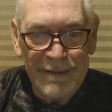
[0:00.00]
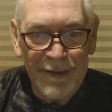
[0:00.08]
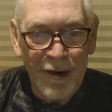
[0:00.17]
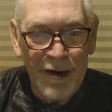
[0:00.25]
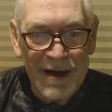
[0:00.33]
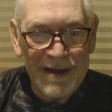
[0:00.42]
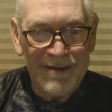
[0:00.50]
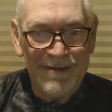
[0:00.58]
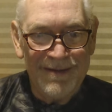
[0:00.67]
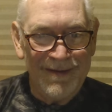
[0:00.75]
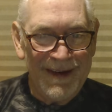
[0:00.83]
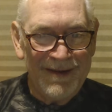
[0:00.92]
40,
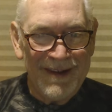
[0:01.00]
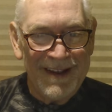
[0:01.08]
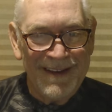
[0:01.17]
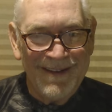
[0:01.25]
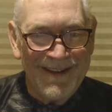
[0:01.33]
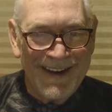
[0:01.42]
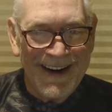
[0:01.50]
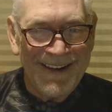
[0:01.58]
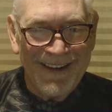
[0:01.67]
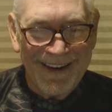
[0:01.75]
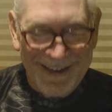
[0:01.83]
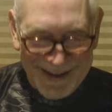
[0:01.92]
50,
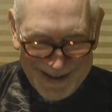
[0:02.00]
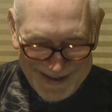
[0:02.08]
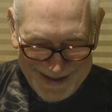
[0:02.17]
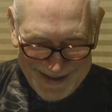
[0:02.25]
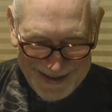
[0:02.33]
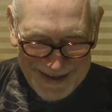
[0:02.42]
whatever it was.